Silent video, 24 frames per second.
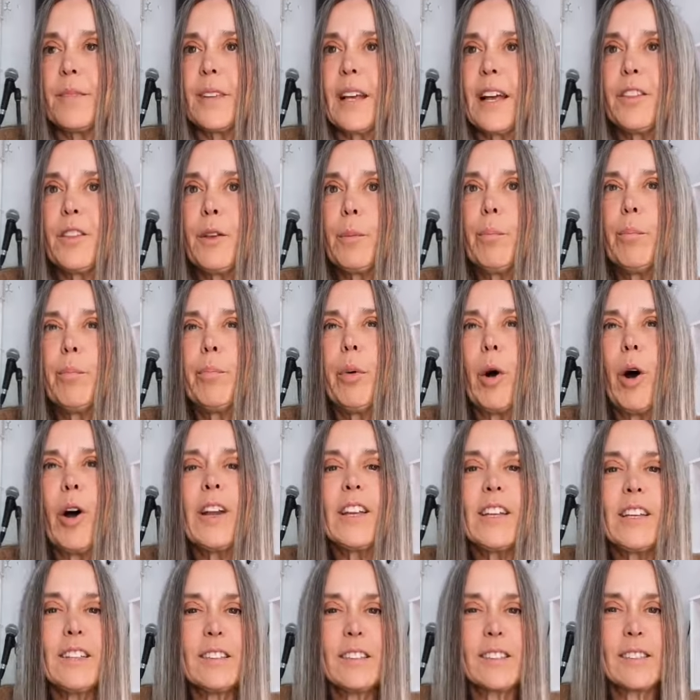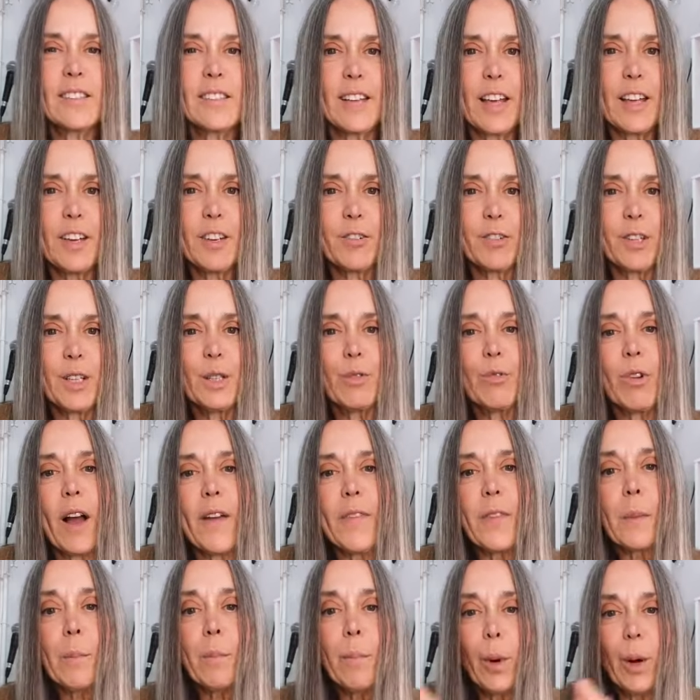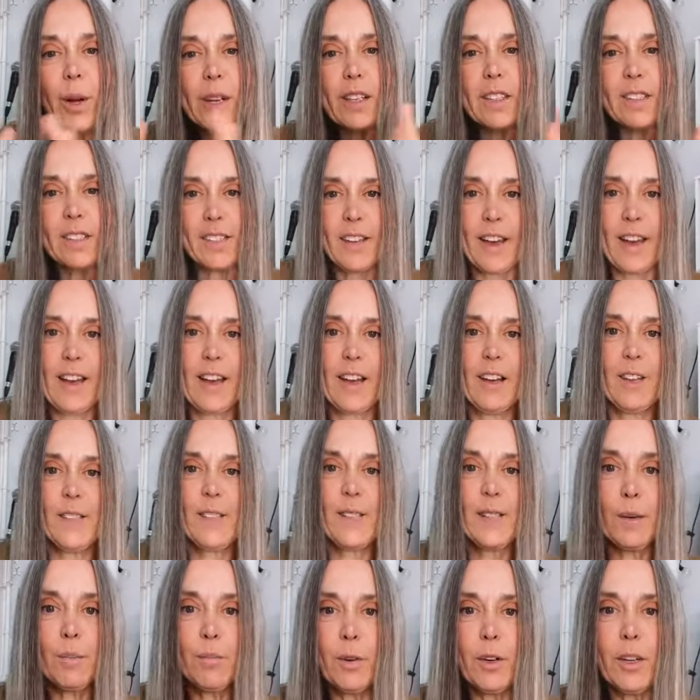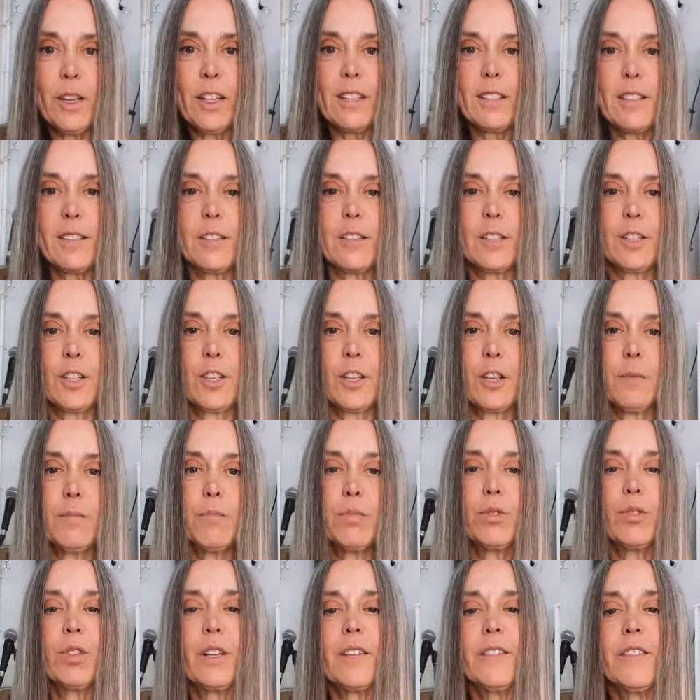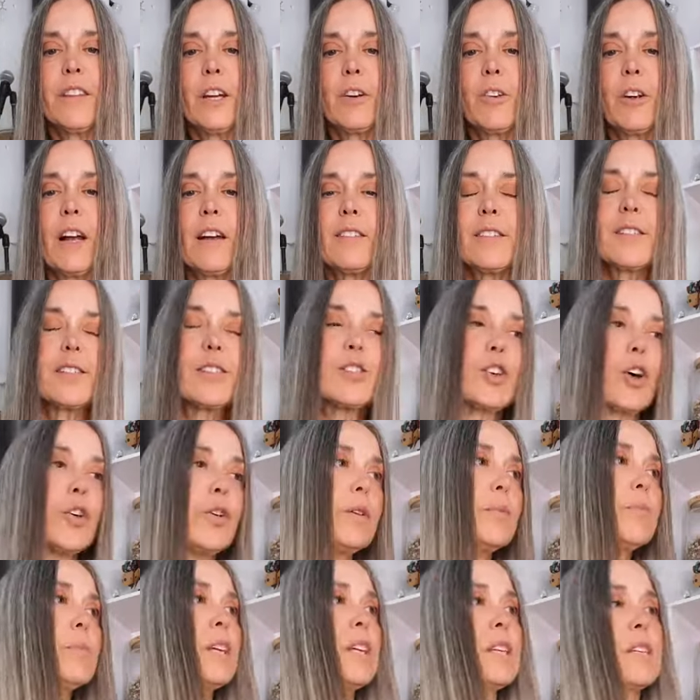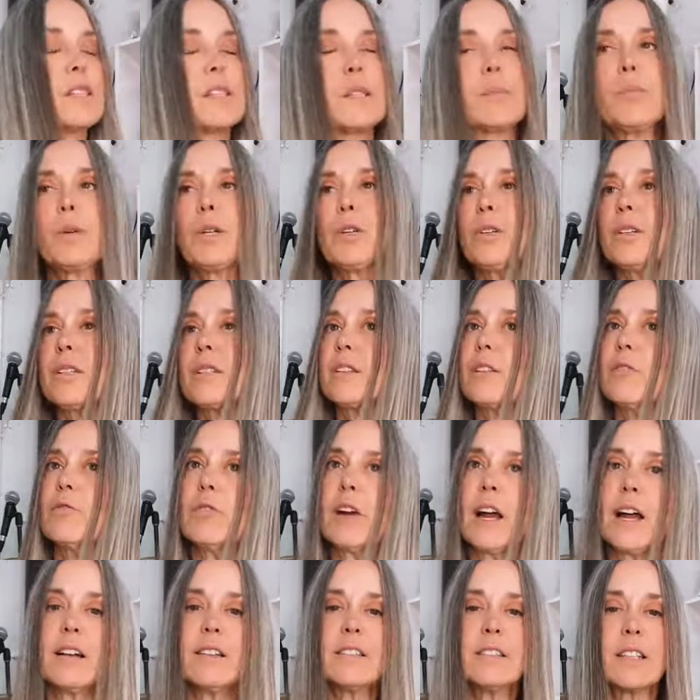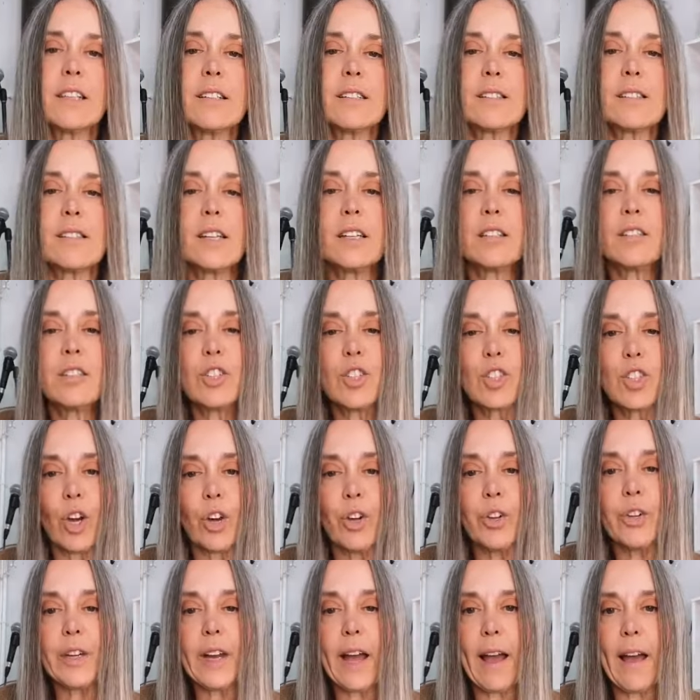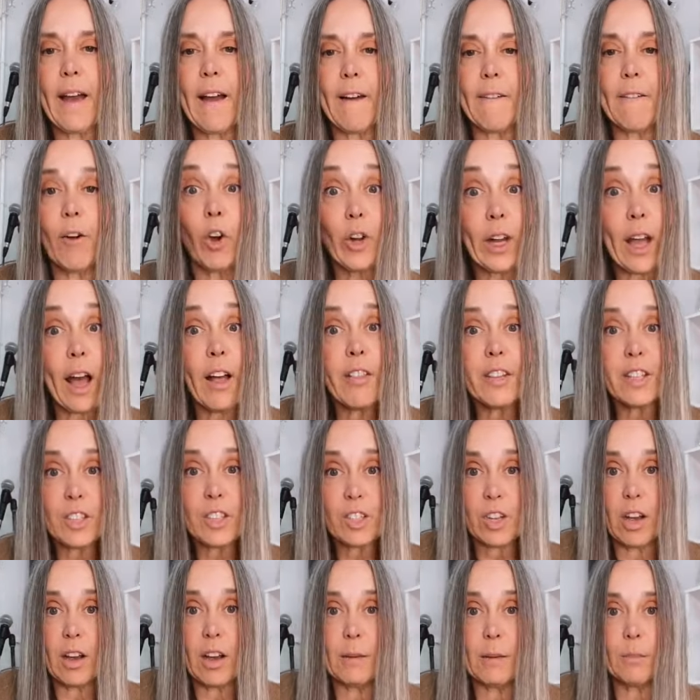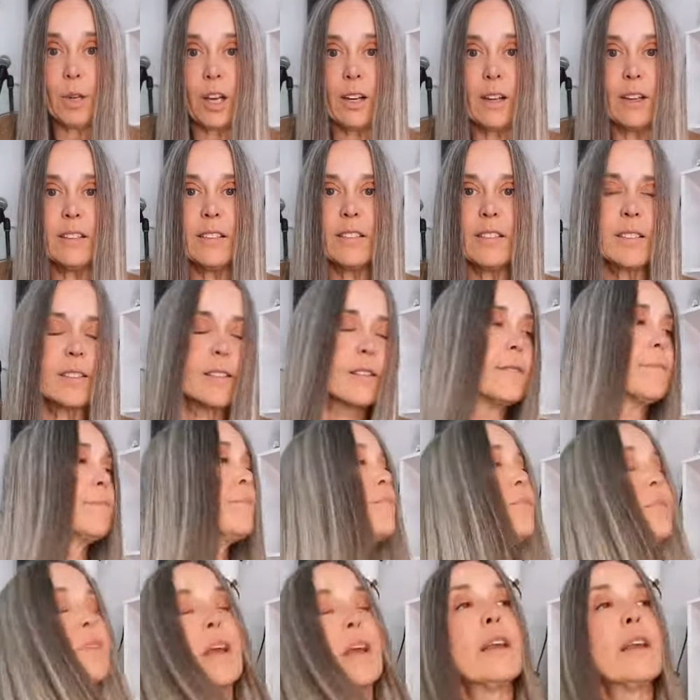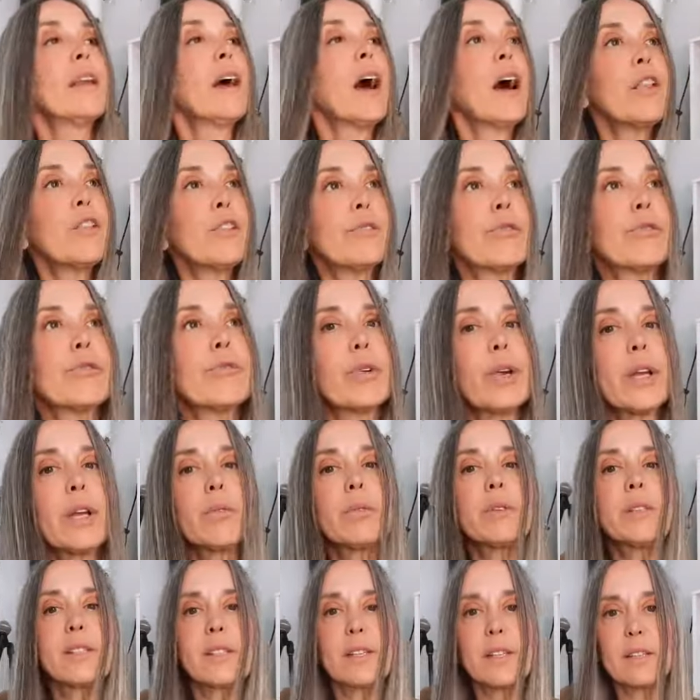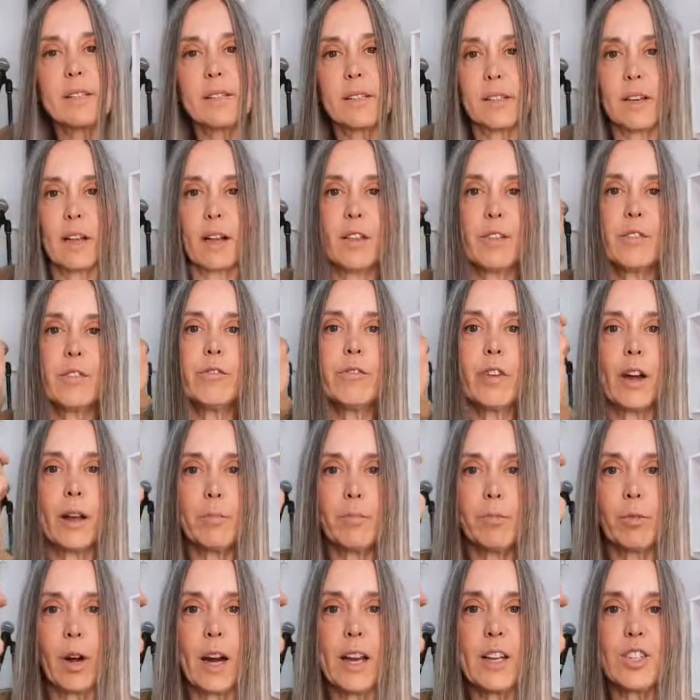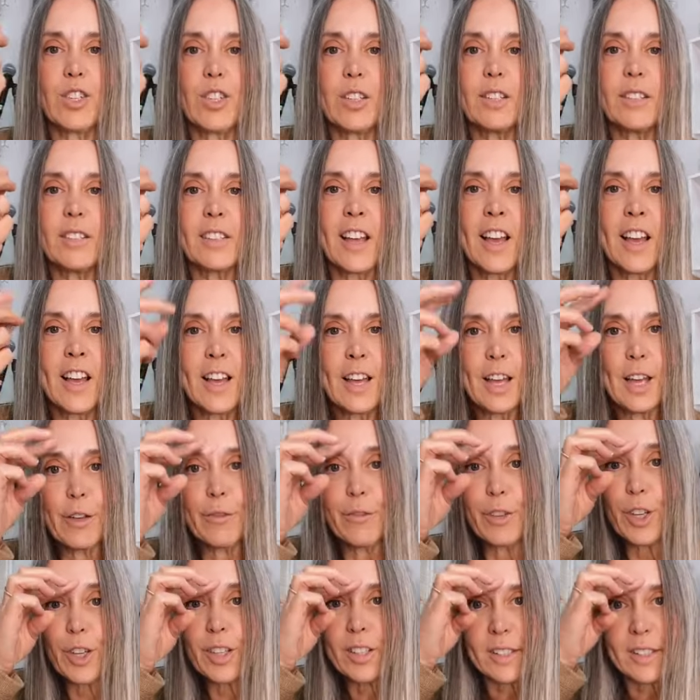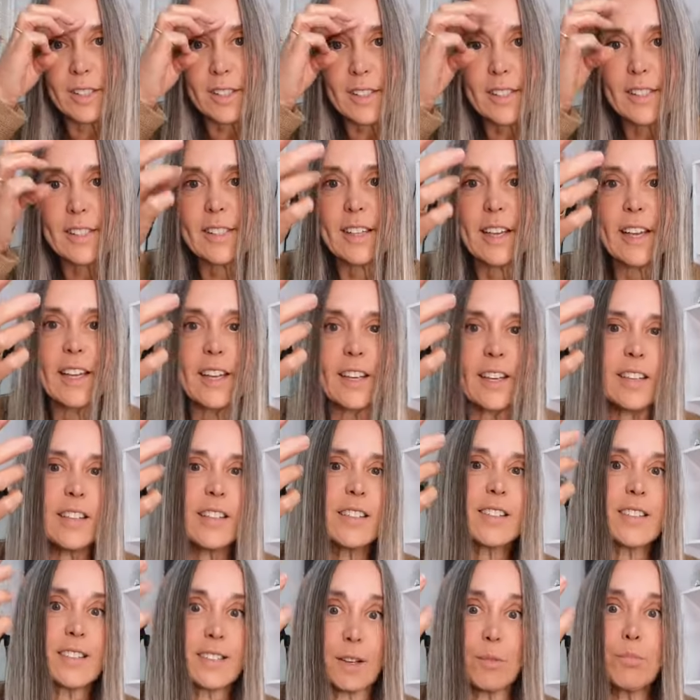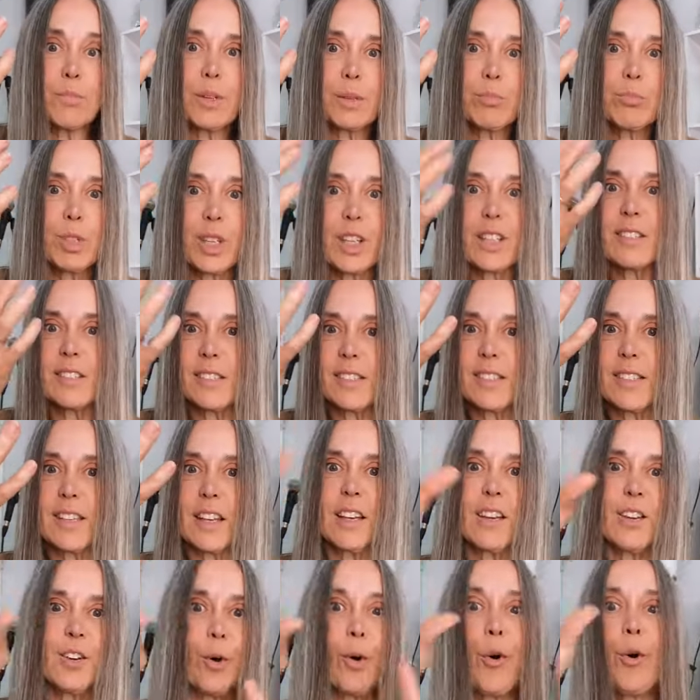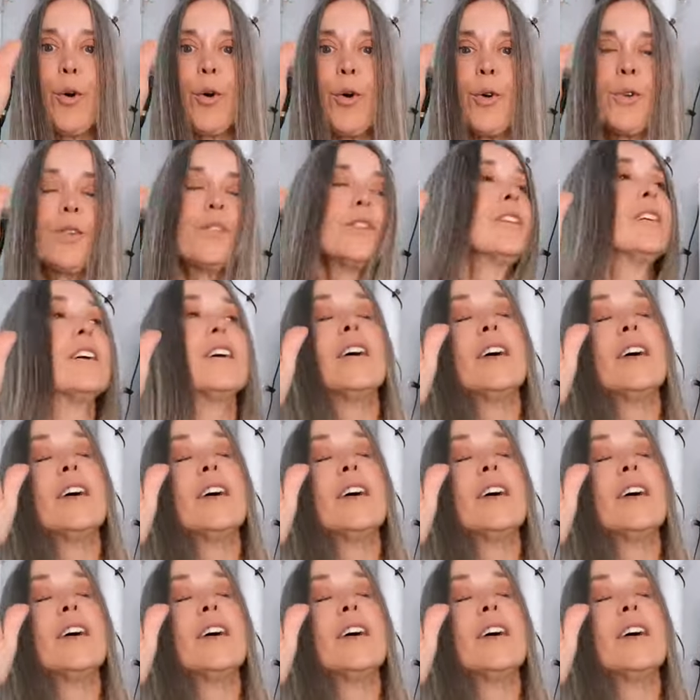And the body is sacred, right? The body is the house, the body is the temple. And there are so many spirits around us that don't have, on other timelines and other frequencies and other vibrations. If you could see it, some people can see it all.